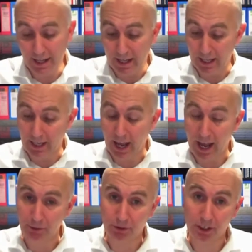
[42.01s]

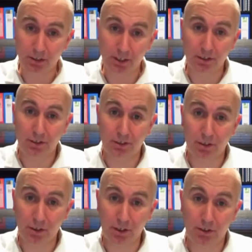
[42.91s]
how serious
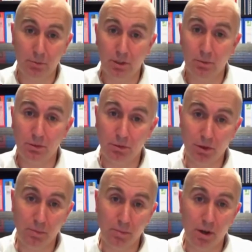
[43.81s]
the symptoms
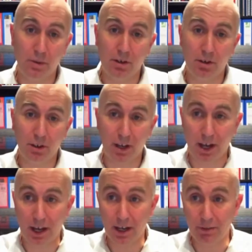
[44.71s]
from Omicron
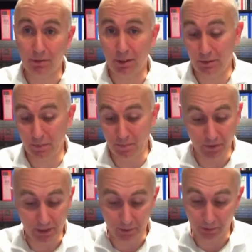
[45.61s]
are.
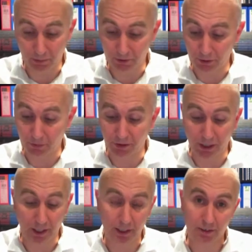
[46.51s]
You know, some
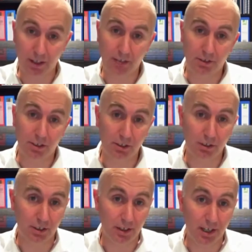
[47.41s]
saying it's less serious
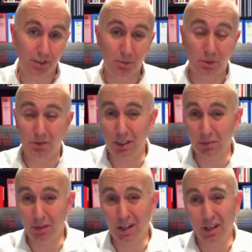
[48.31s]
than Delta, but
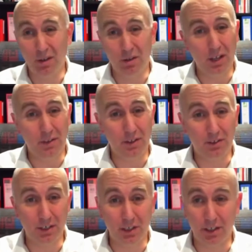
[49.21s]
really, at this
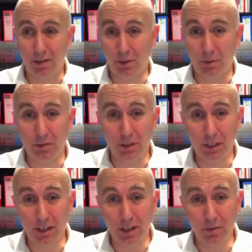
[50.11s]
stage, I don't think we
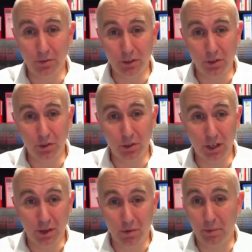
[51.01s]
really know for sure.
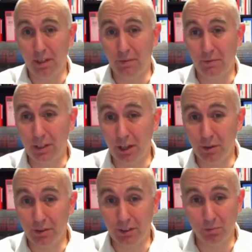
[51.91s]
What we definitely know
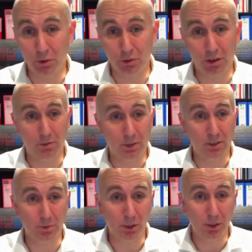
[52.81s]
is it's more
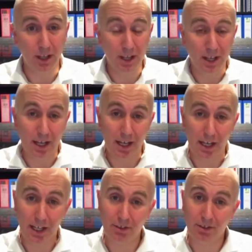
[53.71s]
transmissible,
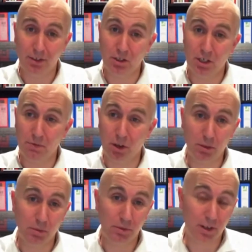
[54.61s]
and so the sheer
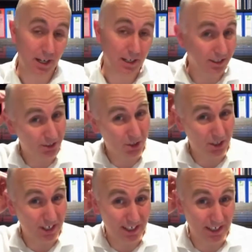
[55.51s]
volume of cases
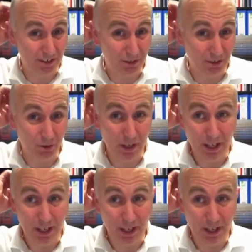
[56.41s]
could lead to